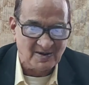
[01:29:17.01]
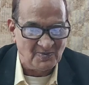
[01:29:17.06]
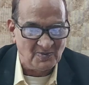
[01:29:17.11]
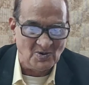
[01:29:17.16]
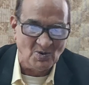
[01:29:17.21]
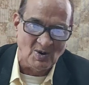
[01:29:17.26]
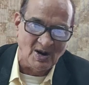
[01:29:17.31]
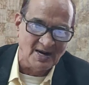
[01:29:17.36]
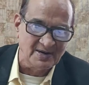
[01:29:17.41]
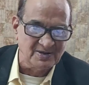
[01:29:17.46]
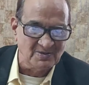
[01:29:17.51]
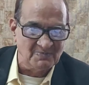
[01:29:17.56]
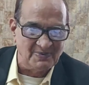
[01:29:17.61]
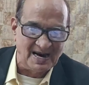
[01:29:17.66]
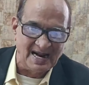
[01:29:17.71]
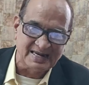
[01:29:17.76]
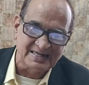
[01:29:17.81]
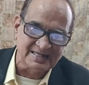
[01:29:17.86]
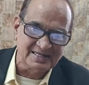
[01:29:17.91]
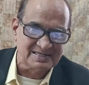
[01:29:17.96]
but if you want
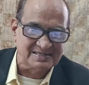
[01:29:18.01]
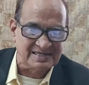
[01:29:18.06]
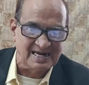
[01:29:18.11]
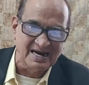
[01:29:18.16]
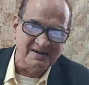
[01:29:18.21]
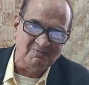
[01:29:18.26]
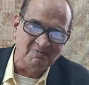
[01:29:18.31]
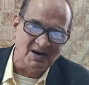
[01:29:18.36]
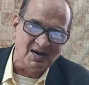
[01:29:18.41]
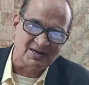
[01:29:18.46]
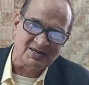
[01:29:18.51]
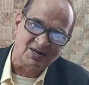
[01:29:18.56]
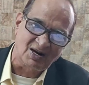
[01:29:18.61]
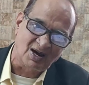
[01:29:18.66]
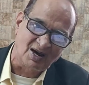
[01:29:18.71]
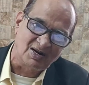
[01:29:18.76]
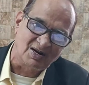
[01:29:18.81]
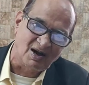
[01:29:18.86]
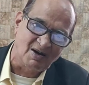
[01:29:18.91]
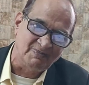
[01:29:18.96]
to practice
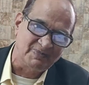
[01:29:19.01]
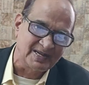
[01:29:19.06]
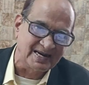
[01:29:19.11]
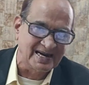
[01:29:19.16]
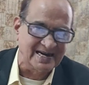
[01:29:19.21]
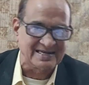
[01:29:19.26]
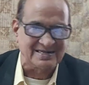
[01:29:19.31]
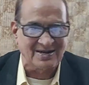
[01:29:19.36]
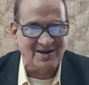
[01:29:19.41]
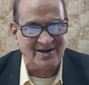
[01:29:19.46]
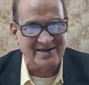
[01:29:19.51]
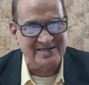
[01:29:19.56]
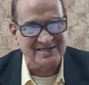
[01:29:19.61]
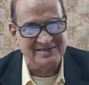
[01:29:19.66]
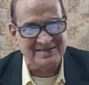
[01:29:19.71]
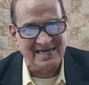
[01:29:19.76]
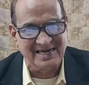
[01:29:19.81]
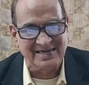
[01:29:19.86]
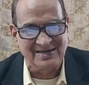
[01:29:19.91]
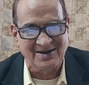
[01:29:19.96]
trademark law, copyright law,
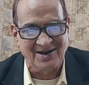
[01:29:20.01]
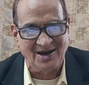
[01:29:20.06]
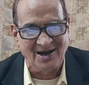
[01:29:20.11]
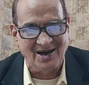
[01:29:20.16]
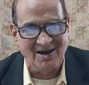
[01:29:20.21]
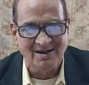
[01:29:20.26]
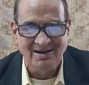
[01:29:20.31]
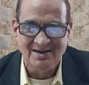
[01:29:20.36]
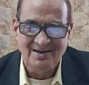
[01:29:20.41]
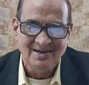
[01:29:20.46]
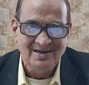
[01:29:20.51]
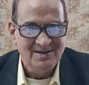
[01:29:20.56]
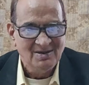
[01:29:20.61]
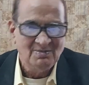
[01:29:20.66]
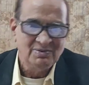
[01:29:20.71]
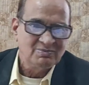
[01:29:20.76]
design law,